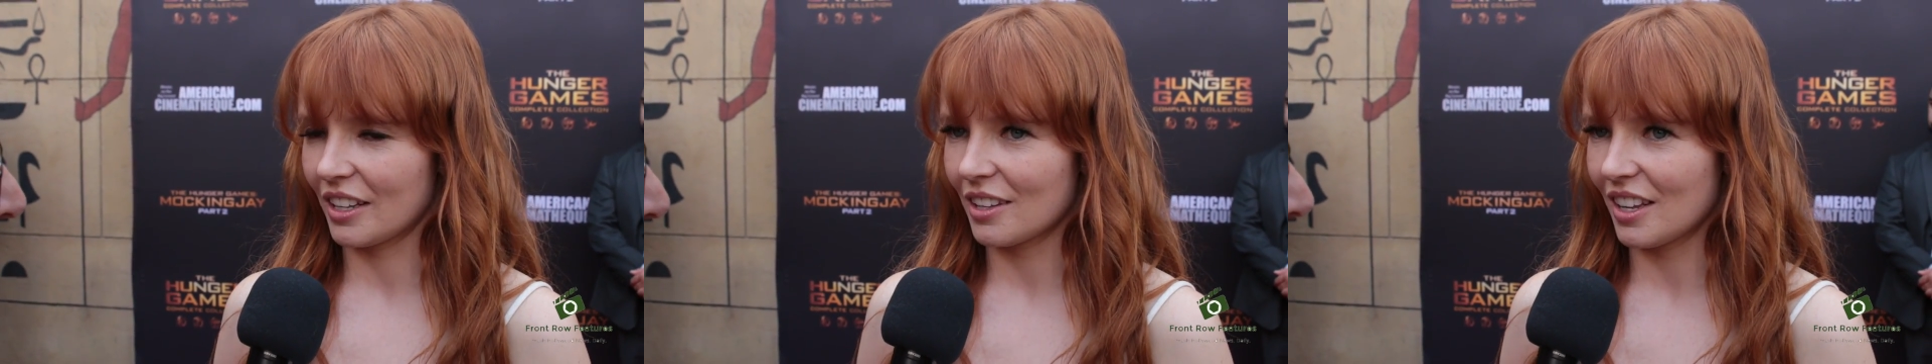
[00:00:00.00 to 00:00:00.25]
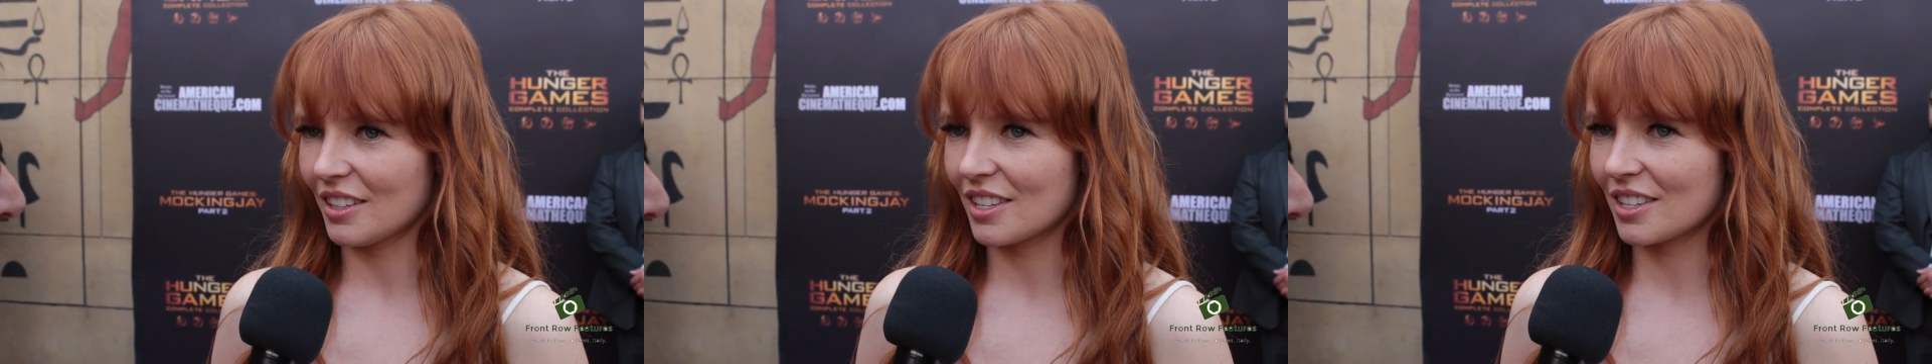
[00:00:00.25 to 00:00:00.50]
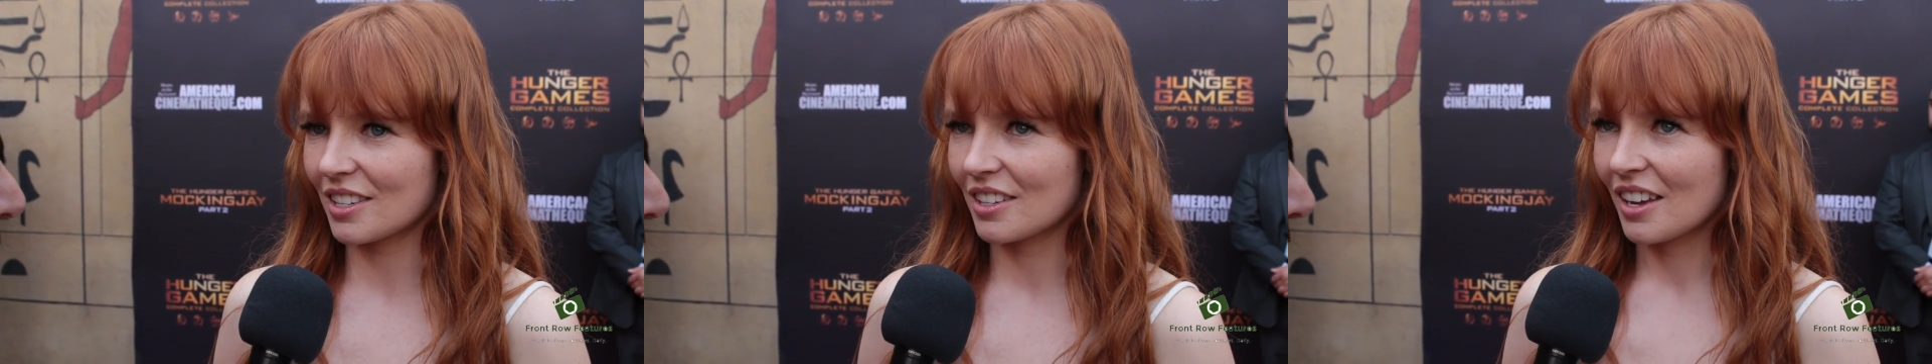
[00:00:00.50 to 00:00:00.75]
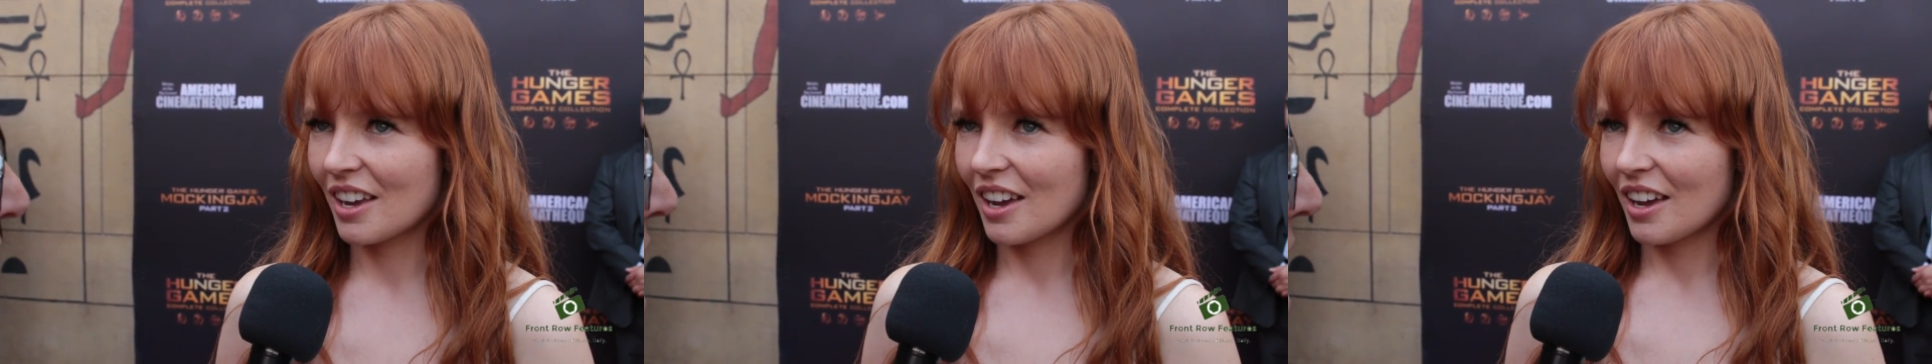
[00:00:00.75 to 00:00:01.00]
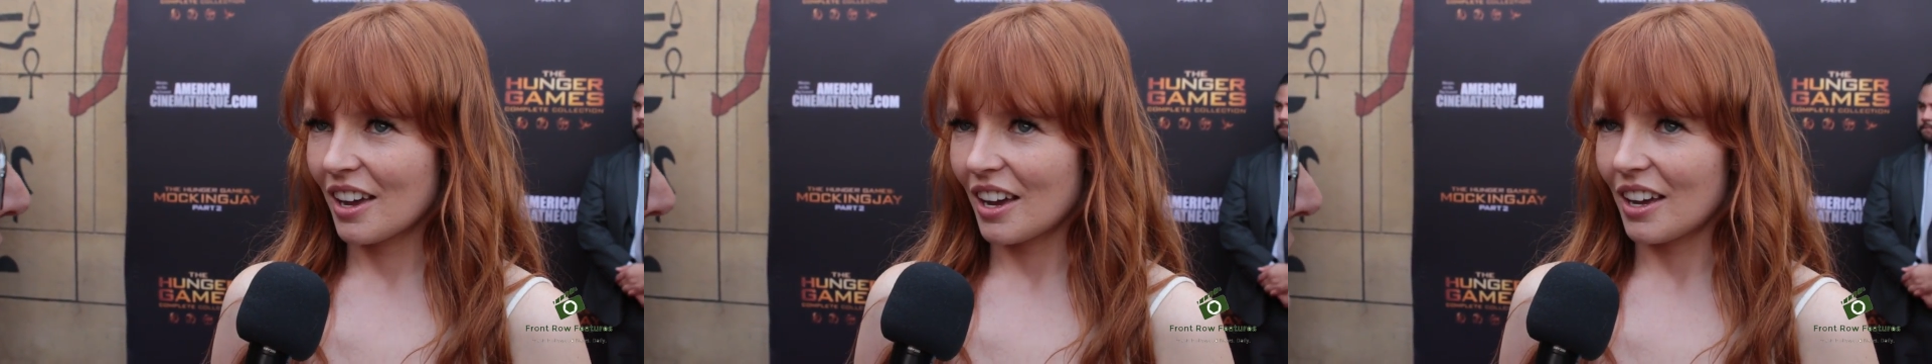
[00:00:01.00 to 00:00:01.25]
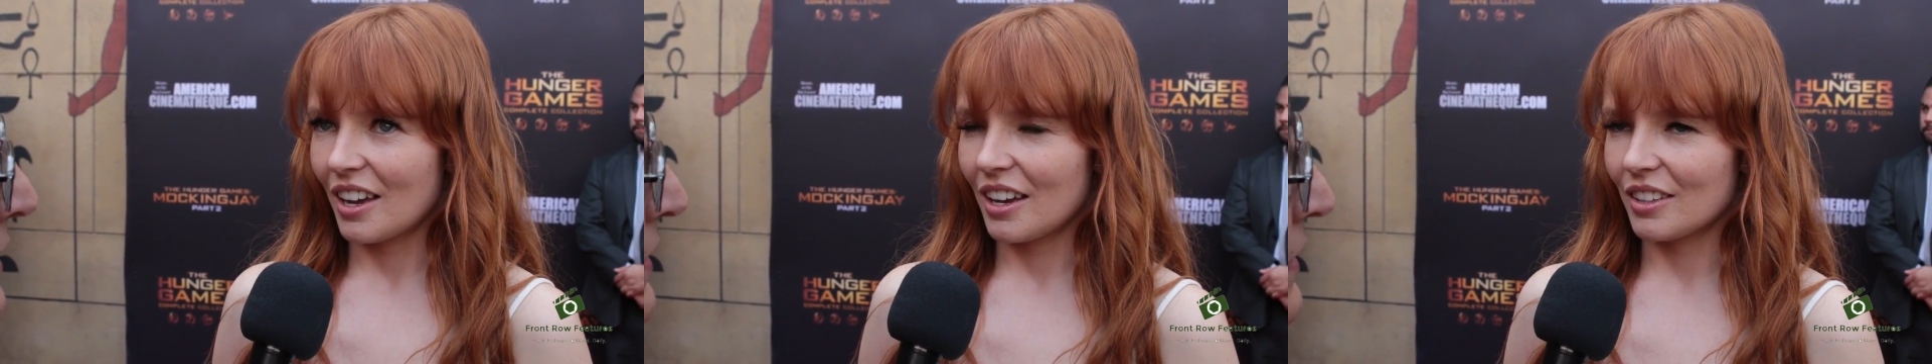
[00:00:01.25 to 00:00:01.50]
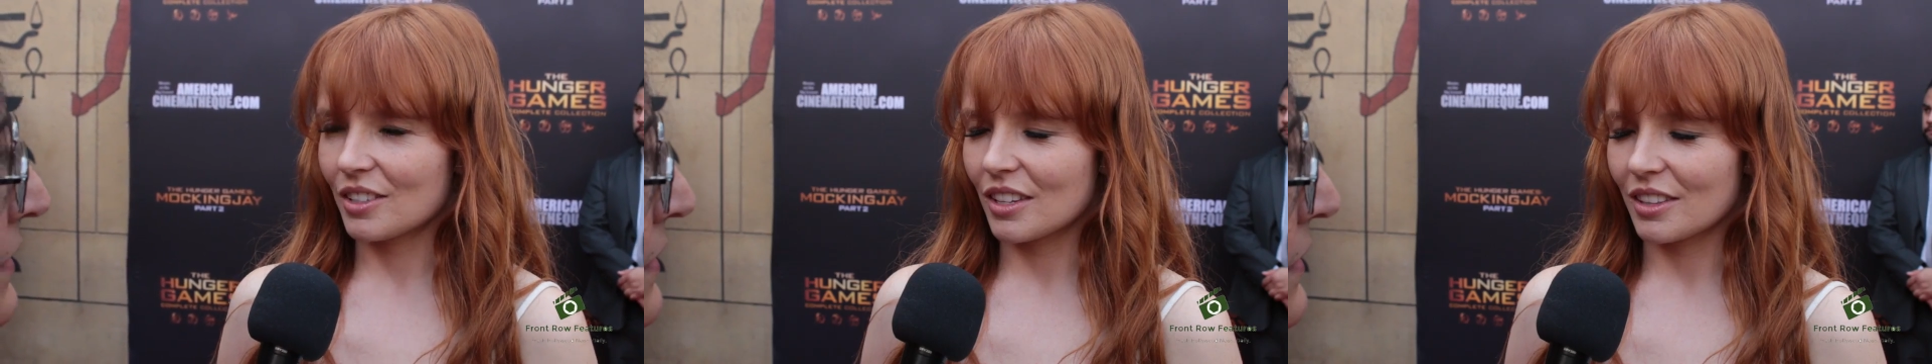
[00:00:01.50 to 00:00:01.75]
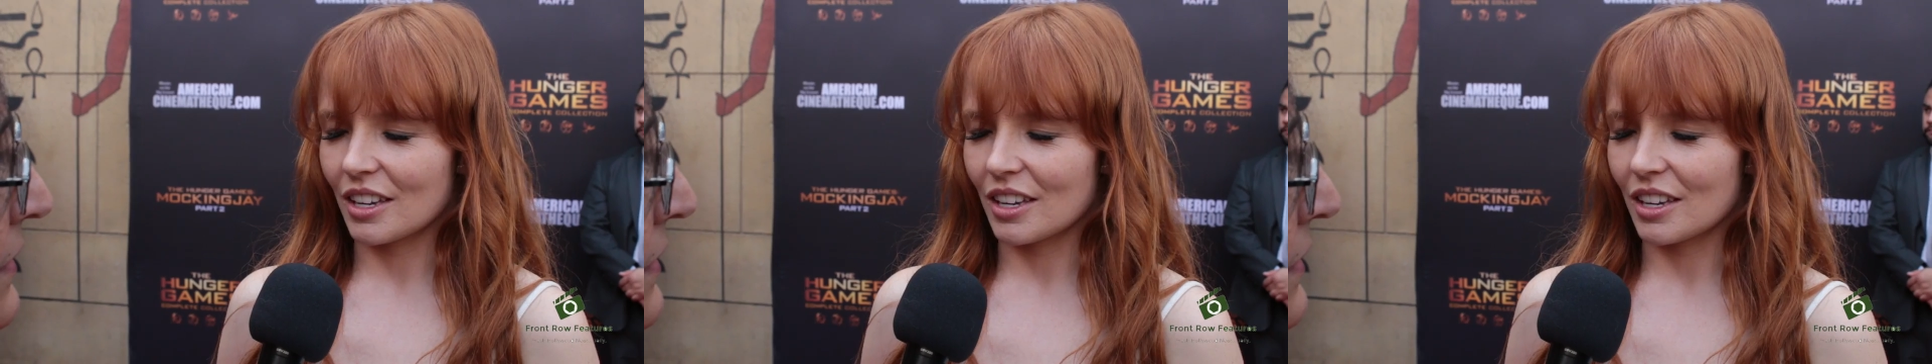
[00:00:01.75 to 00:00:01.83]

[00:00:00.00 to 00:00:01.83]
It, it's it's